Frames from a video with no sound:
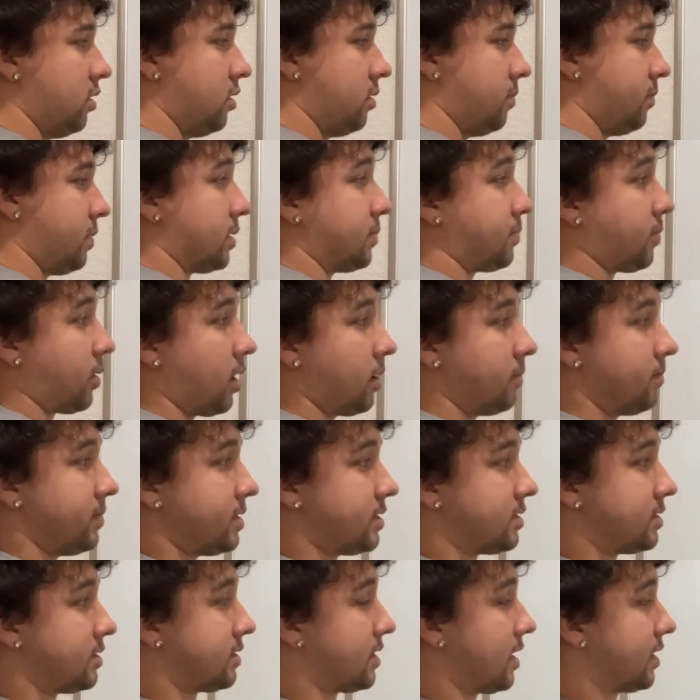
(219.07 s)
But the problem
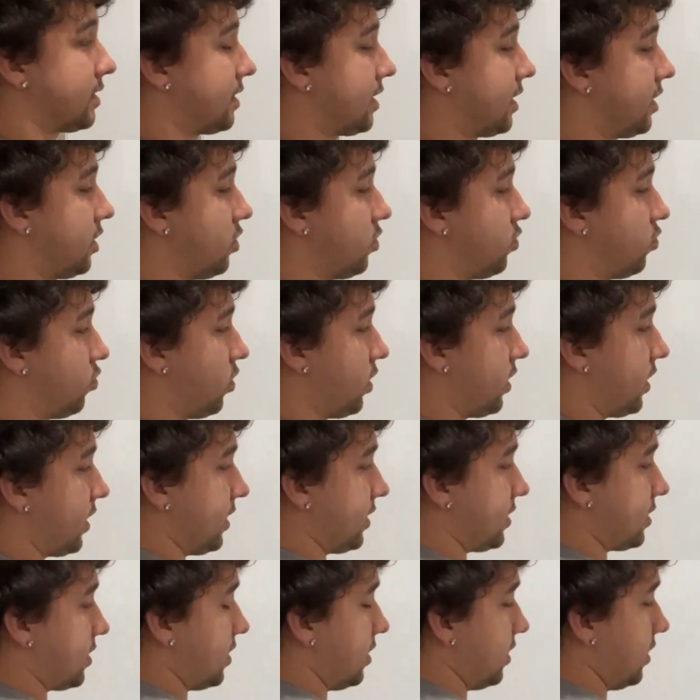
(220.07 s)
is that they don't want
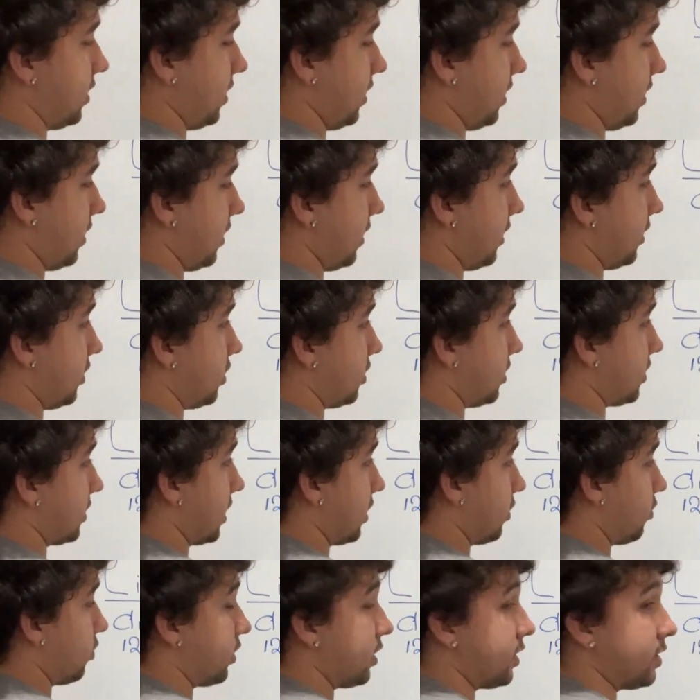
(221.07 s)
it in inches, they
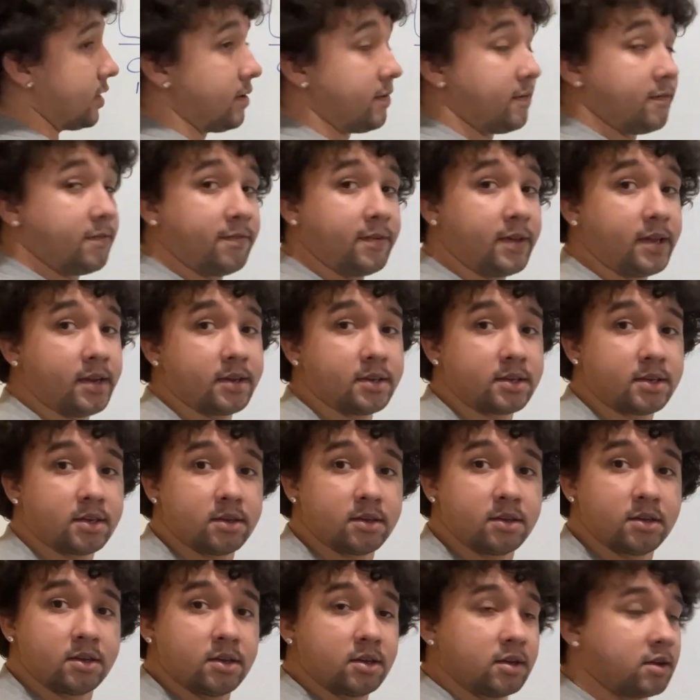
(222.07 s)
want it in feet.
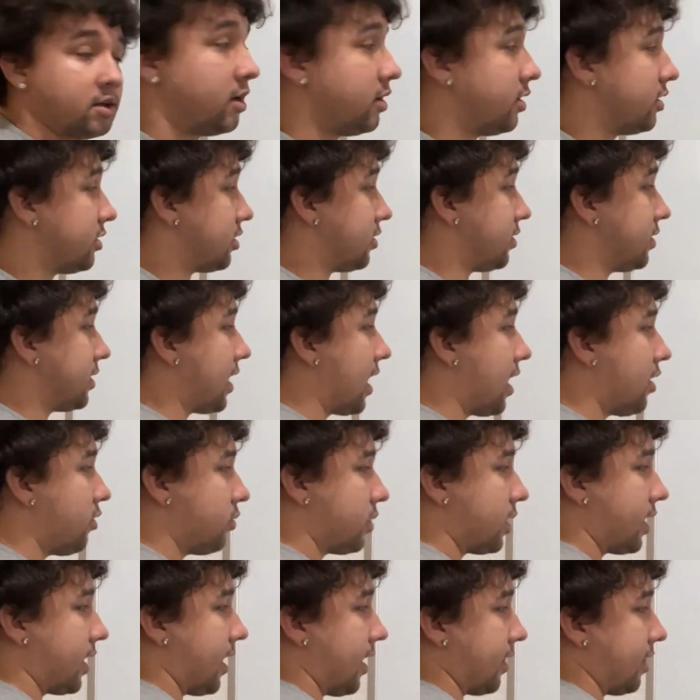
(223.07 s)
So now what
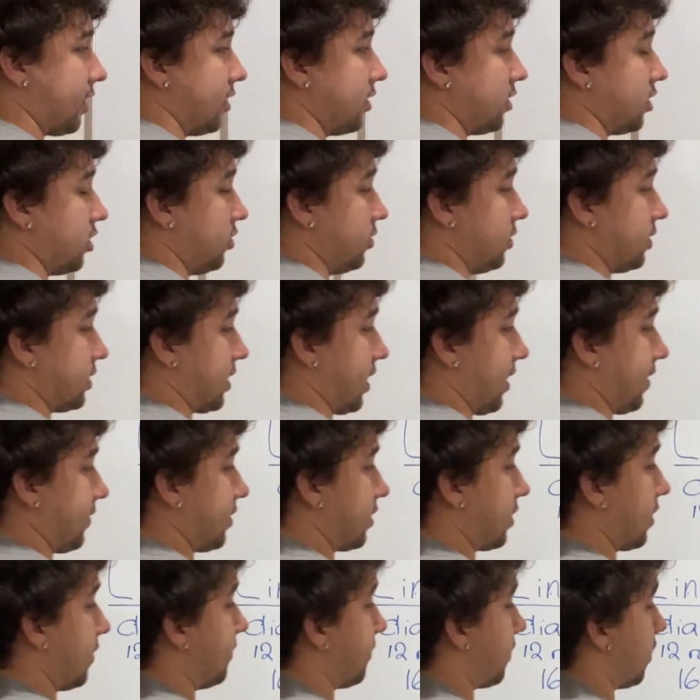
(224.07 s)
I have to do is I have to
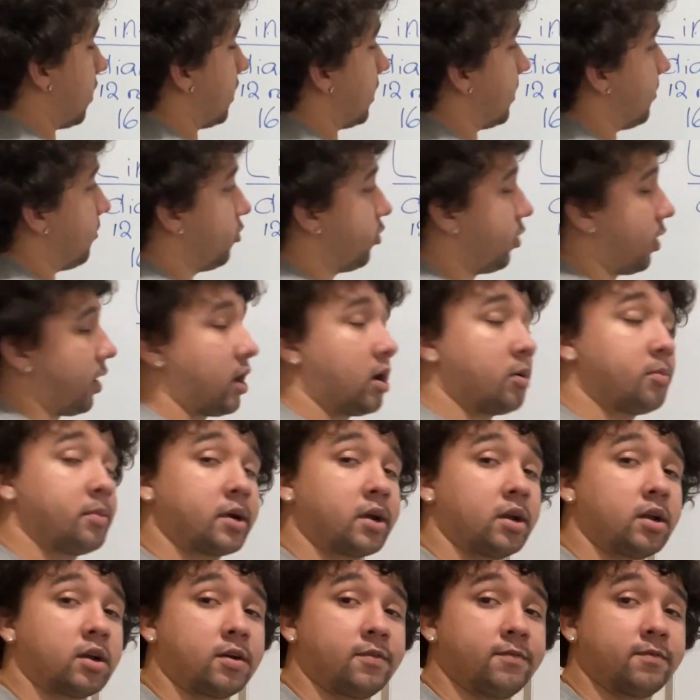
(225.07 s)
convert it. Well, how am I
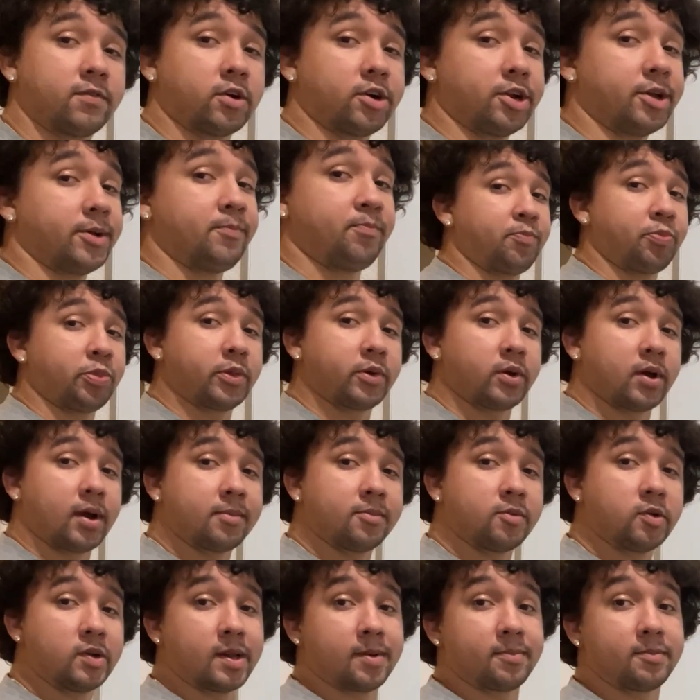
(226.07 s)
going to convert it?
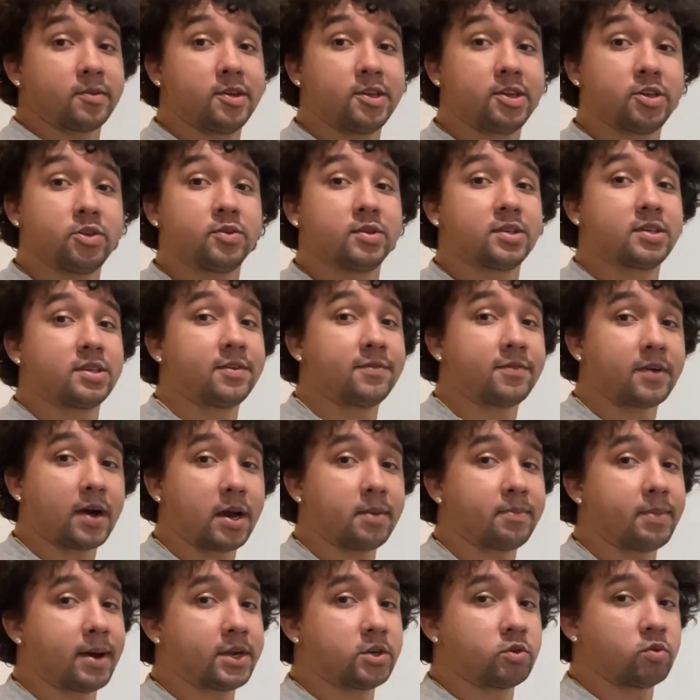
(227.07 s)
What I'm going to do is
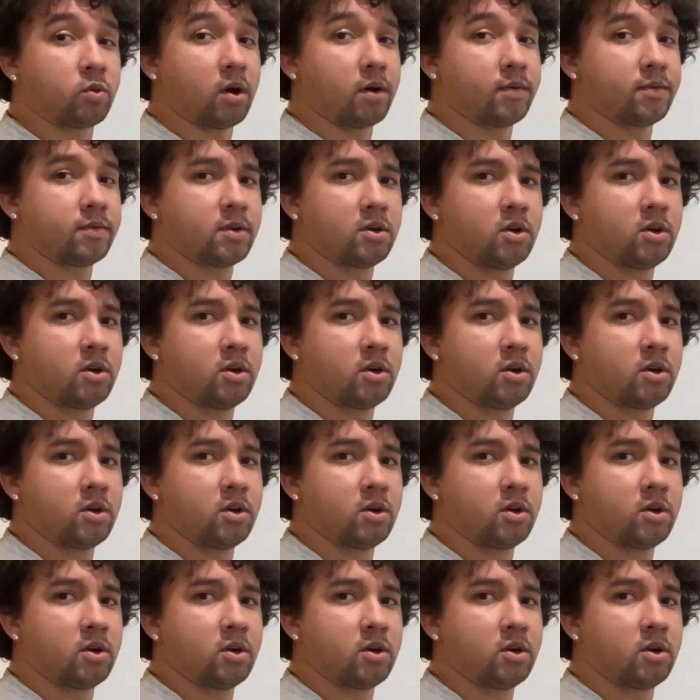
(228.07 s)
divide by 12.